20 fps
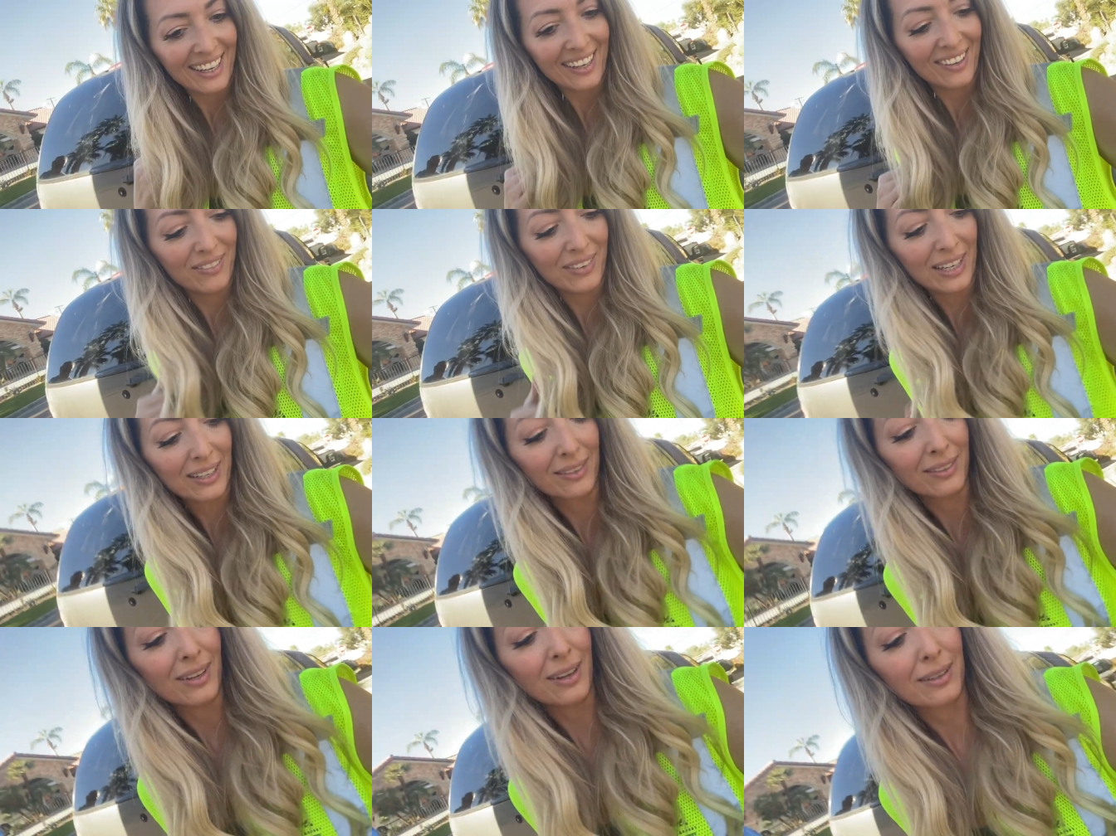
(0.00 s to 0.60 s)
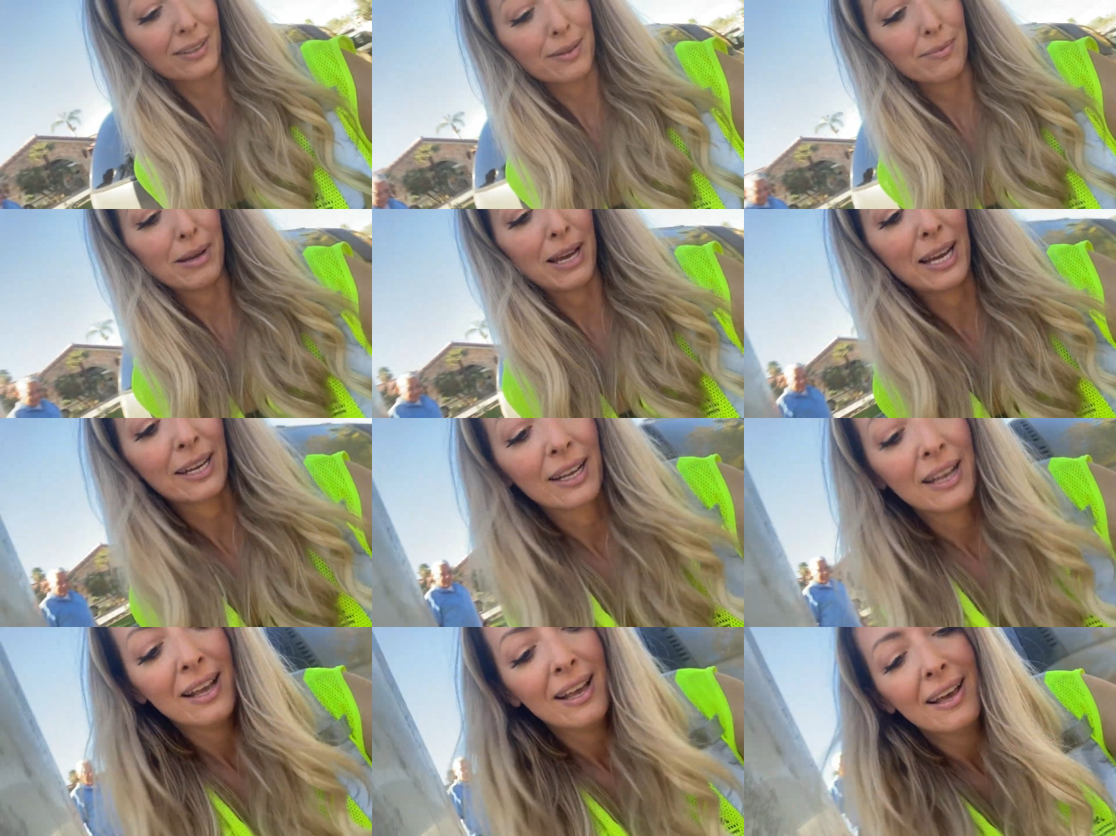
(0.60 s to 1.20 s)
I better lock the
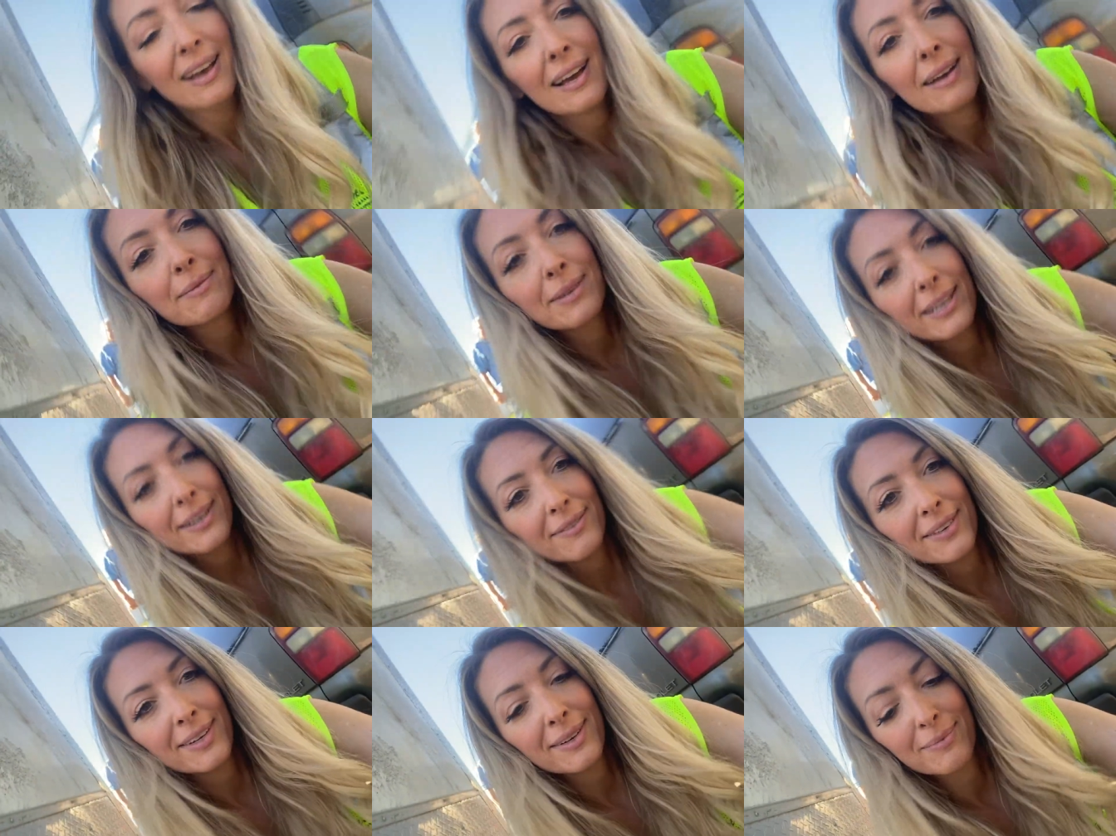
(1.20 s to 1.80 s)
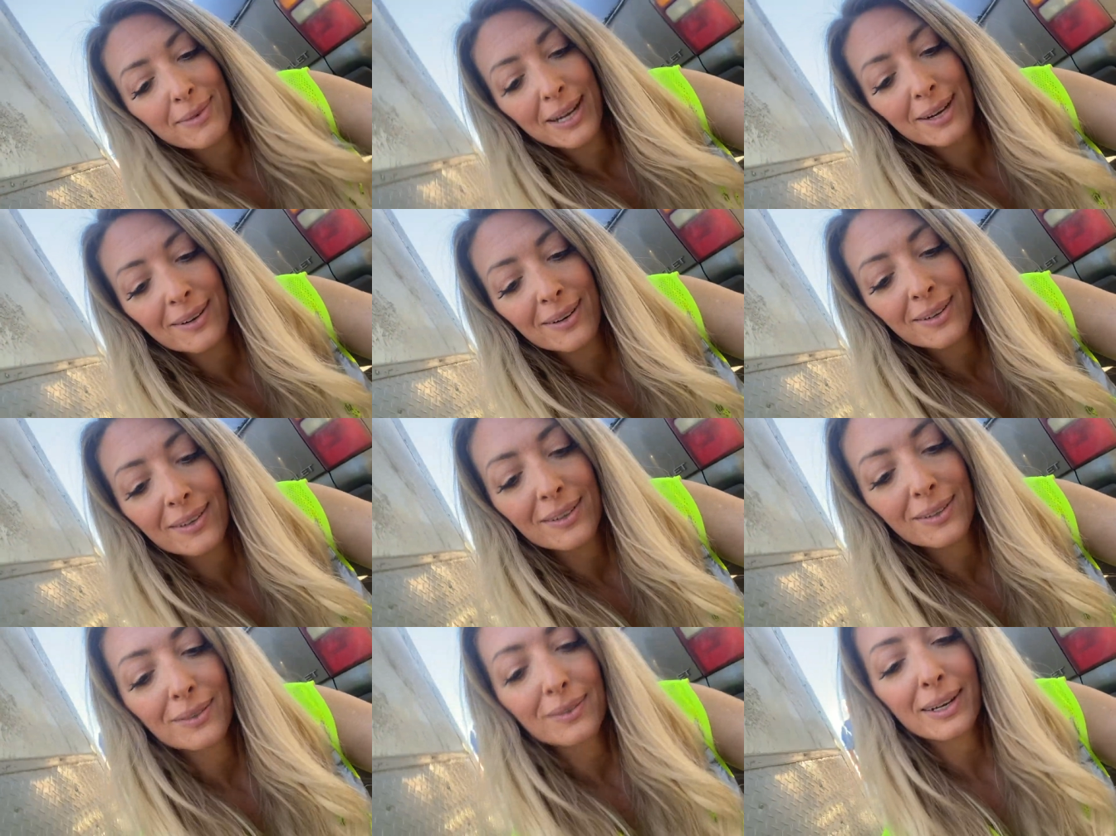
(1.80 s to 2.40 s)
back. I'm giving my
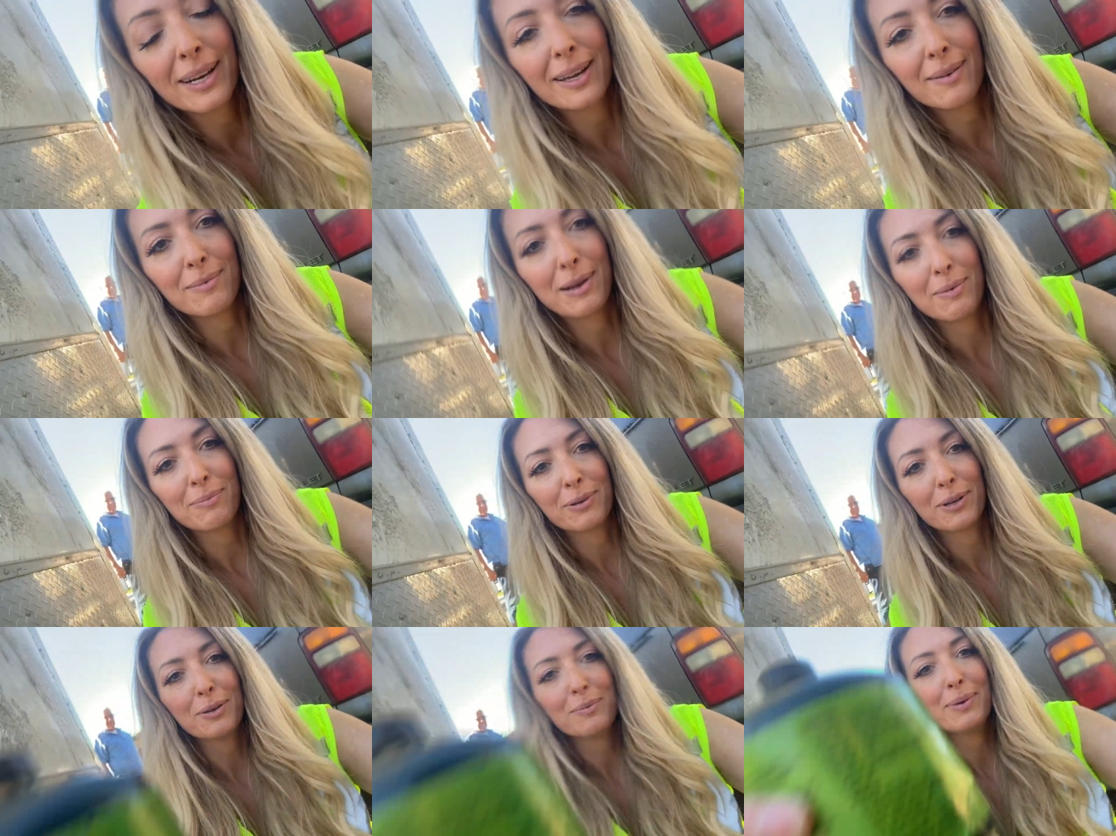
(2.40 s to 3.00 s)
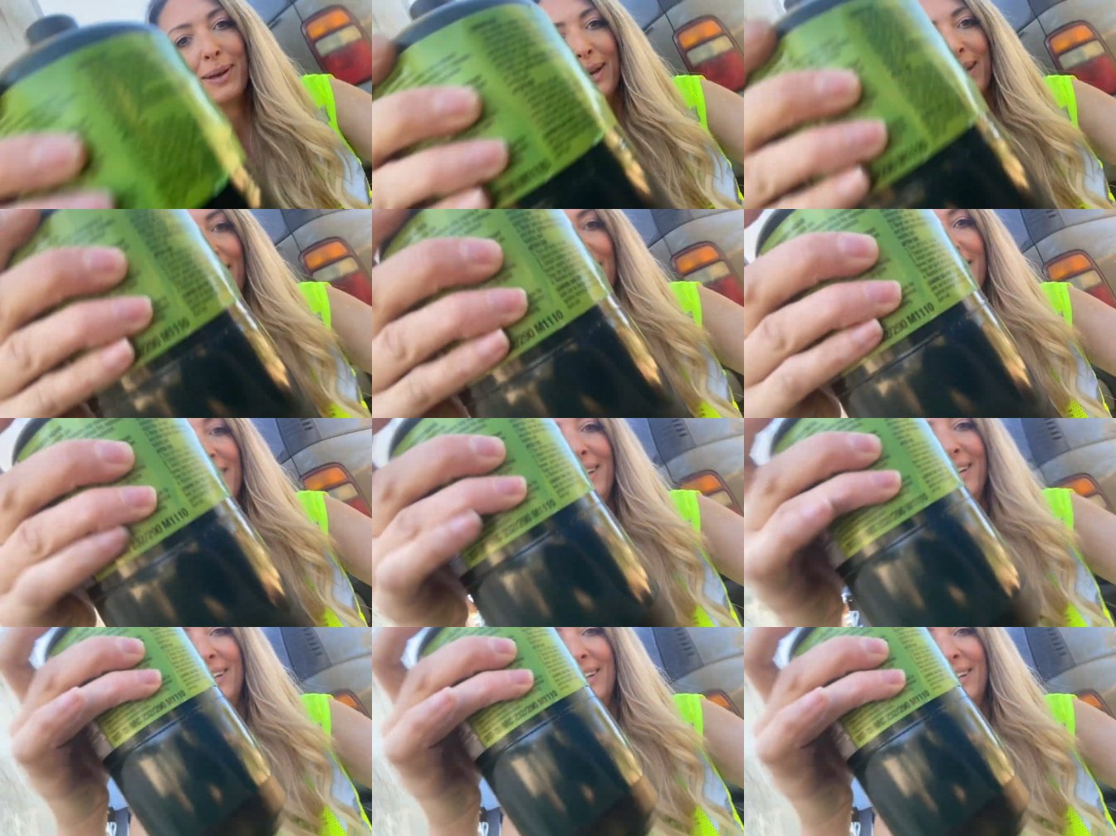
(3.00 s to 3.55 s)
Uncle Ray my propane